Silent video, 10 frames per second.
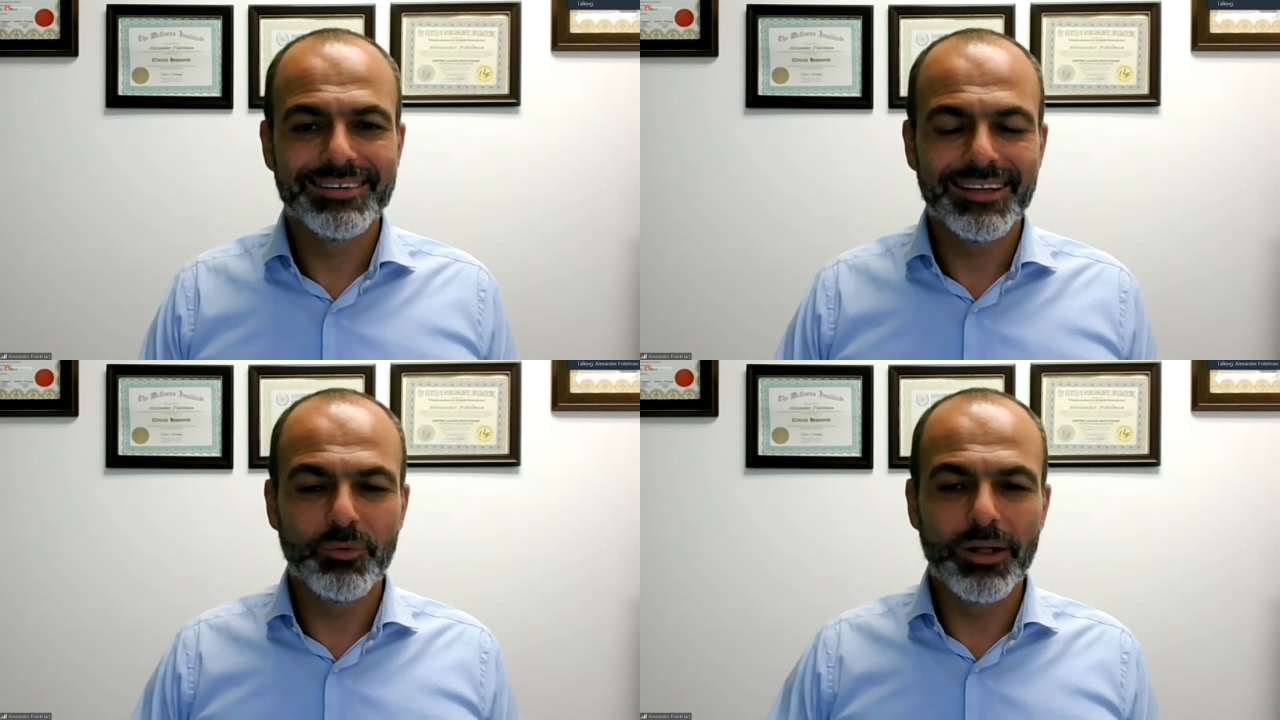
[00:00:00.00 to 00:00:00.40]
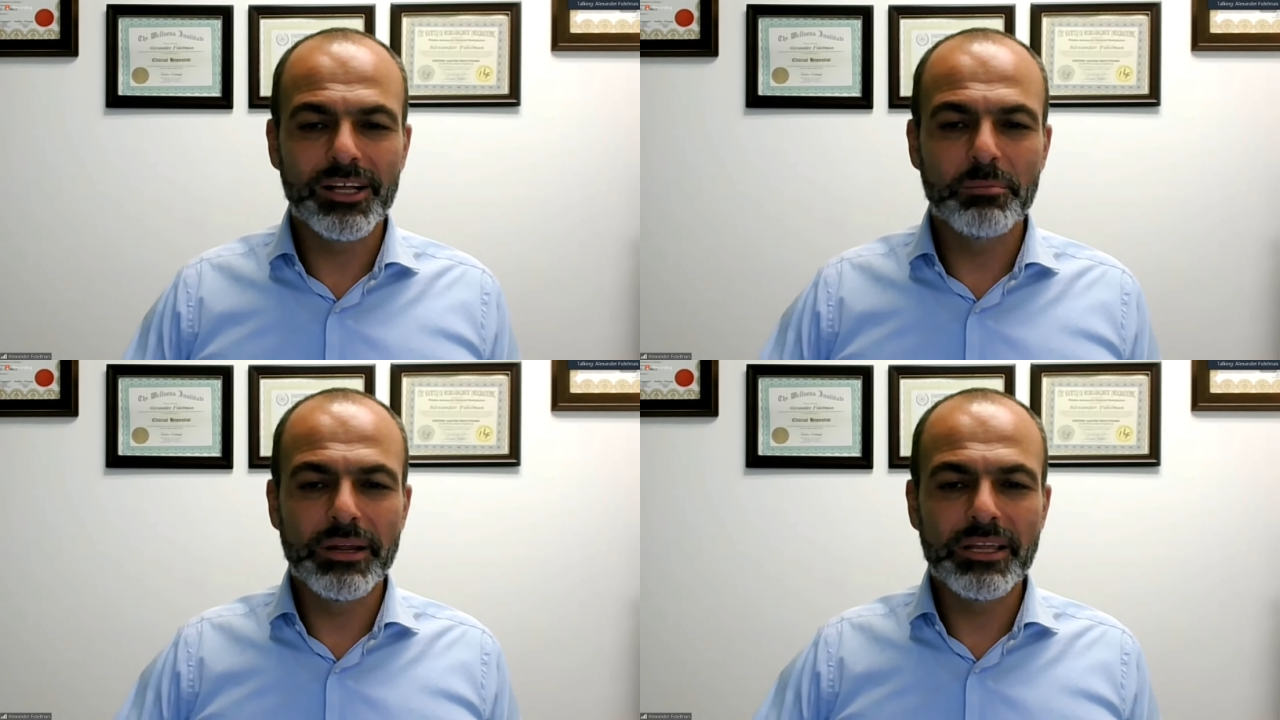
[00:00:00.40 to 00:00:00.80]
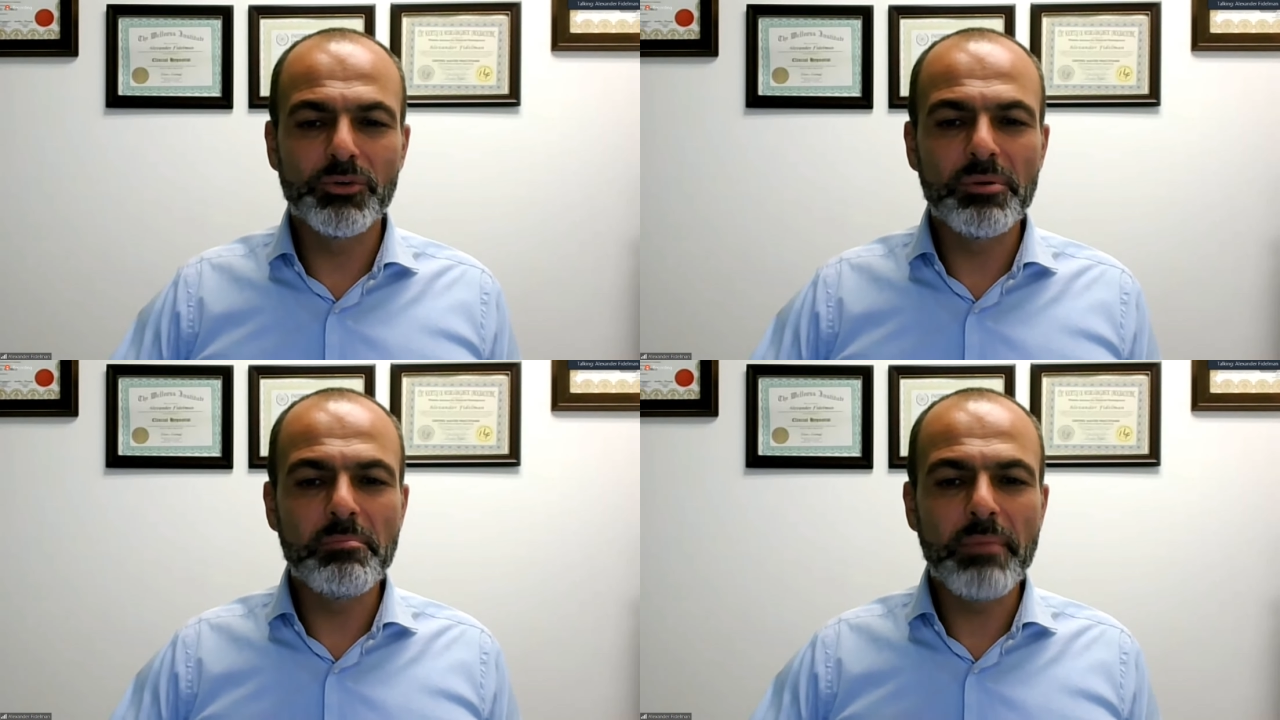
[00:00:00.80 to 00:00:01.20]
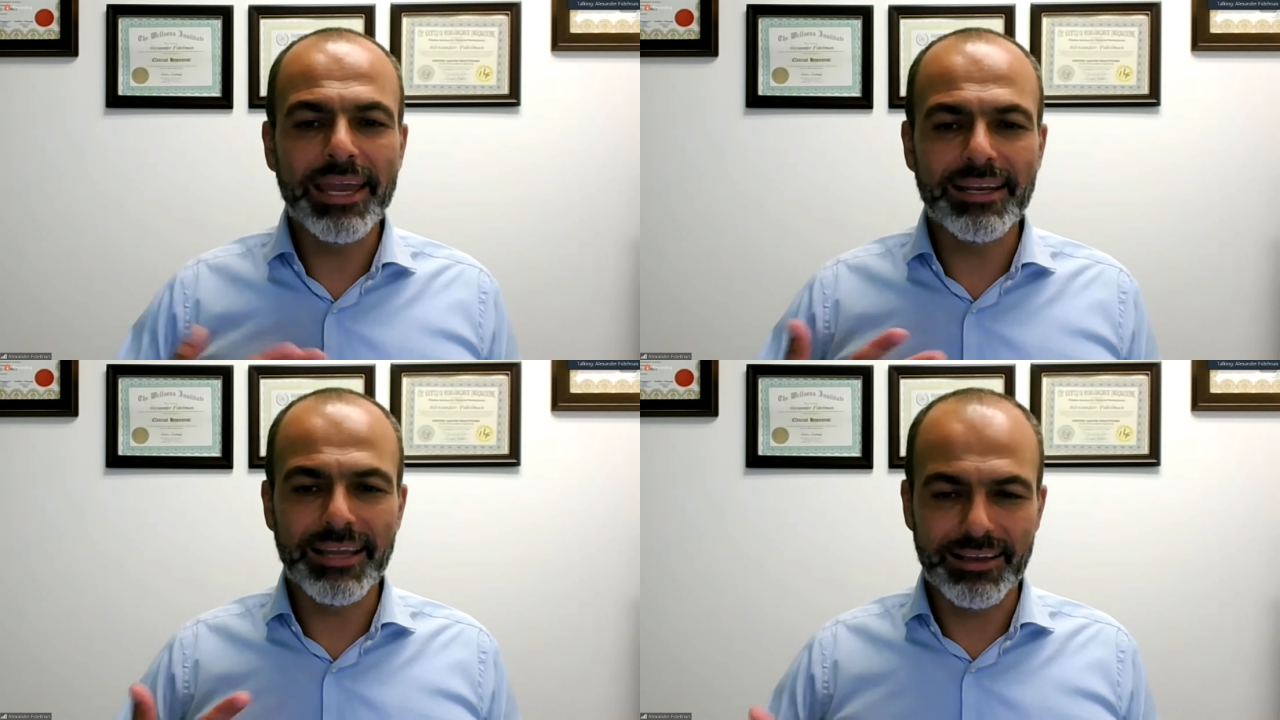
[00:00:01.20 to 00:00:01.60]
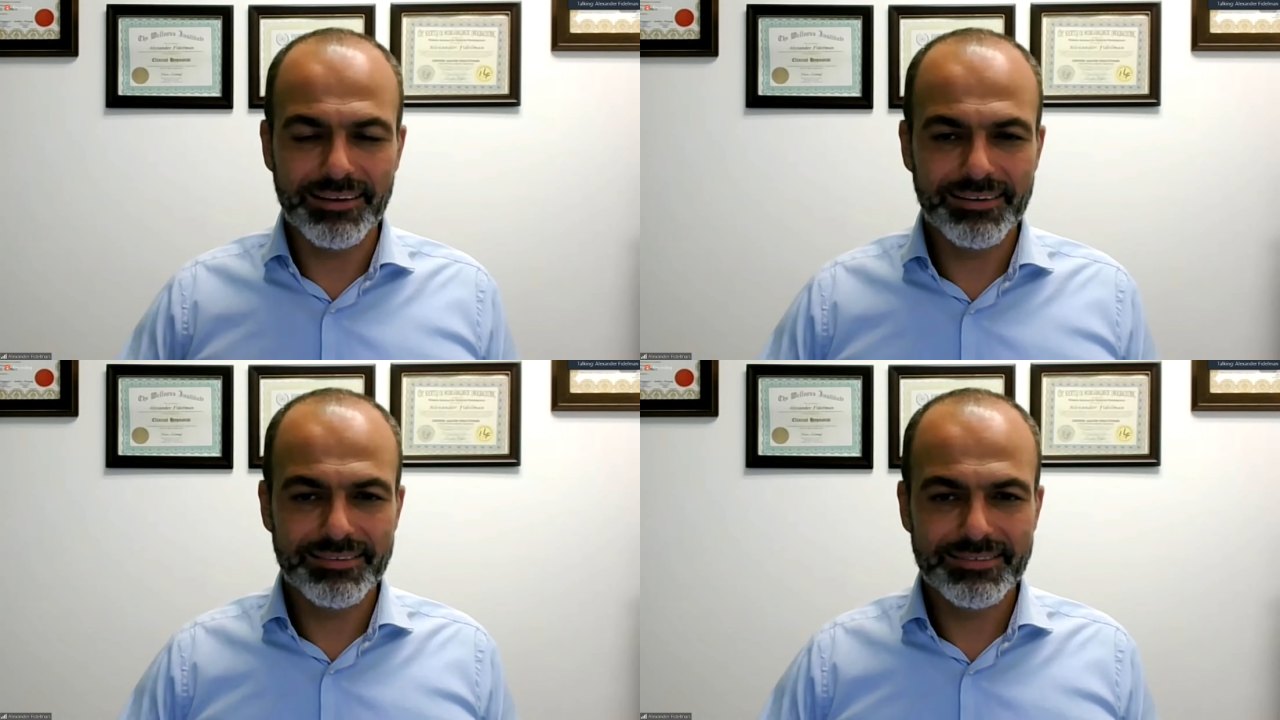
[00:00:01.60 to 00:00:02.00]
Welcome any remaining
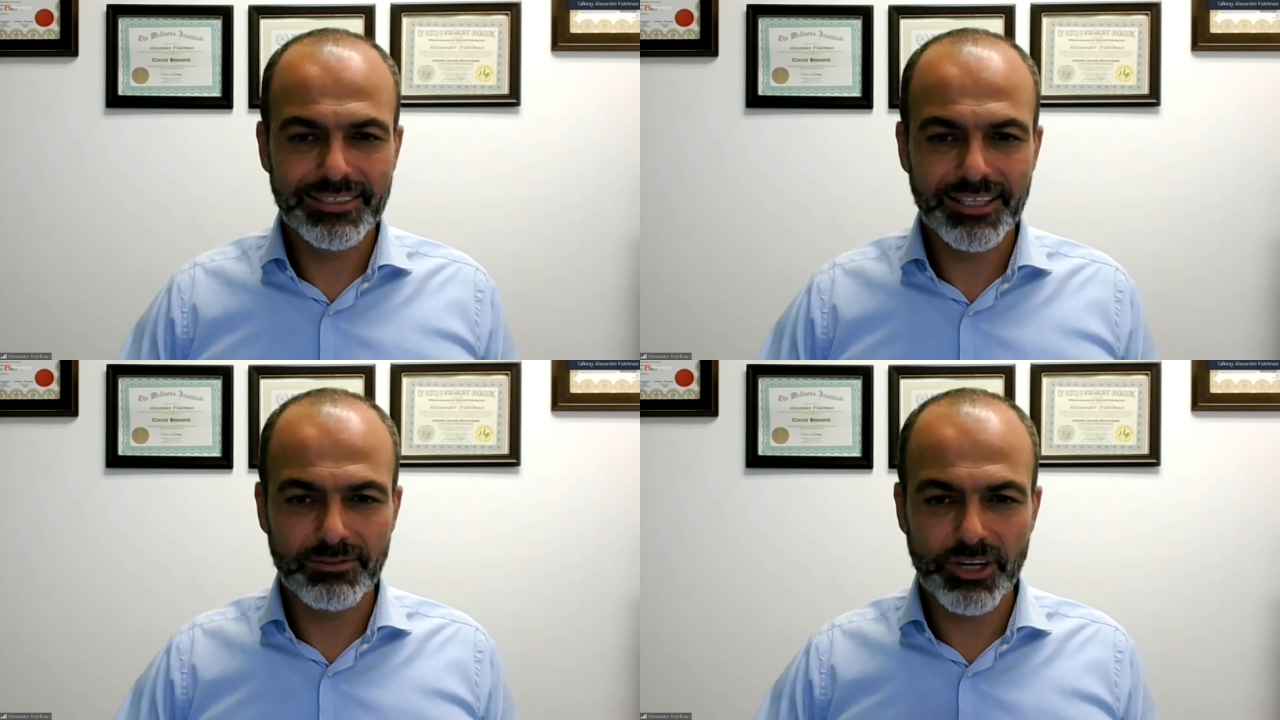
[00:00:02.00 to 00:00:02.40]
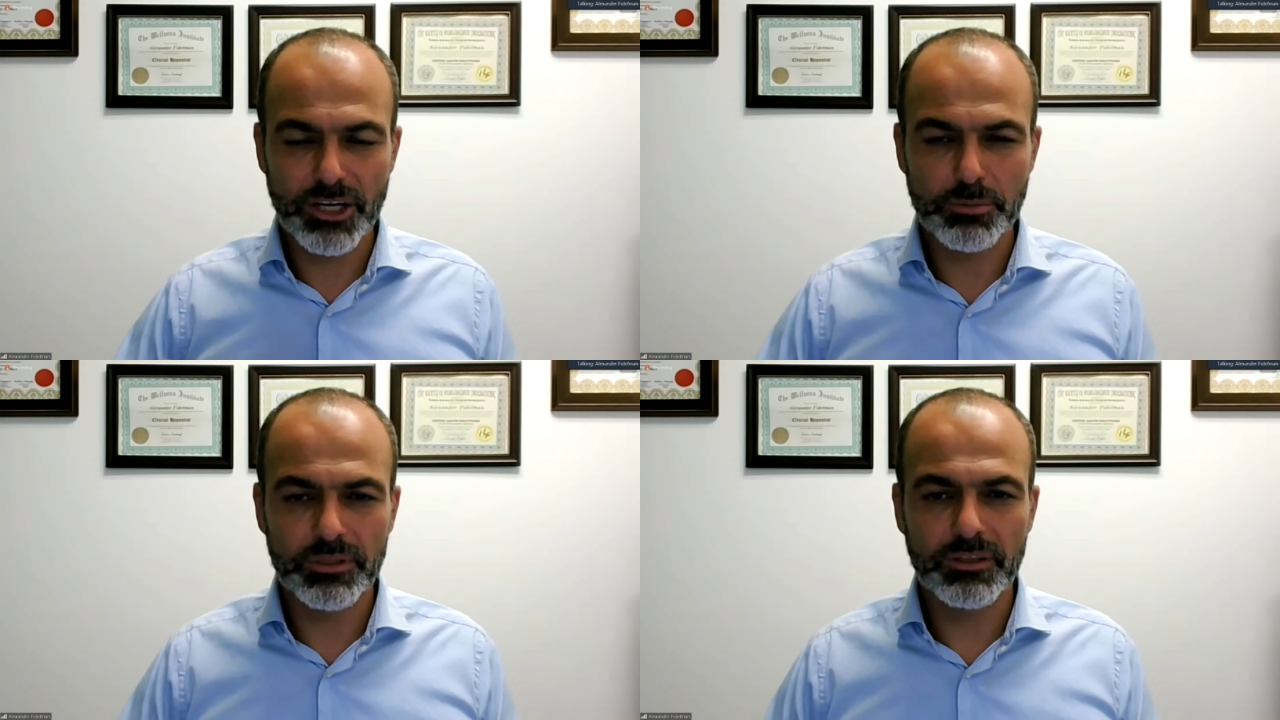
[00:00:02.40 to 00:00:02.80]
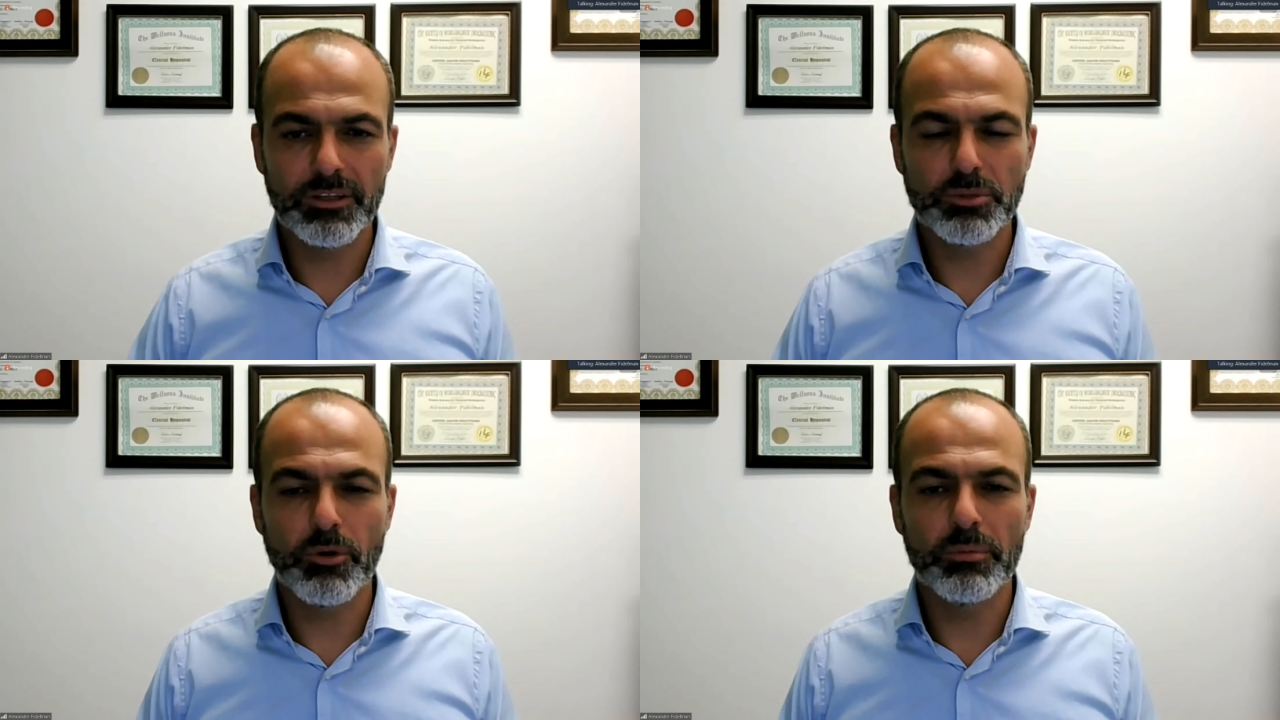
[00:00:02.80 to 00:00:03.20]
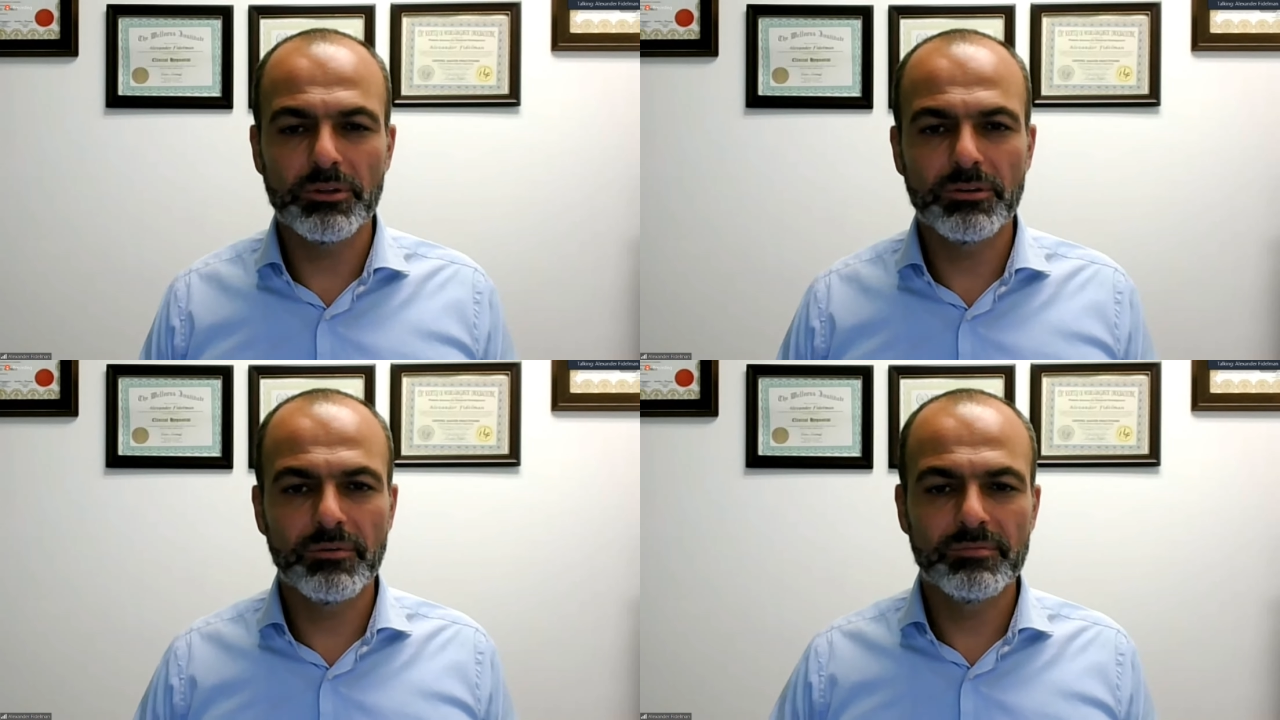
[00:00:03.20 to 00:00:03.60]
self-judgment in this moment.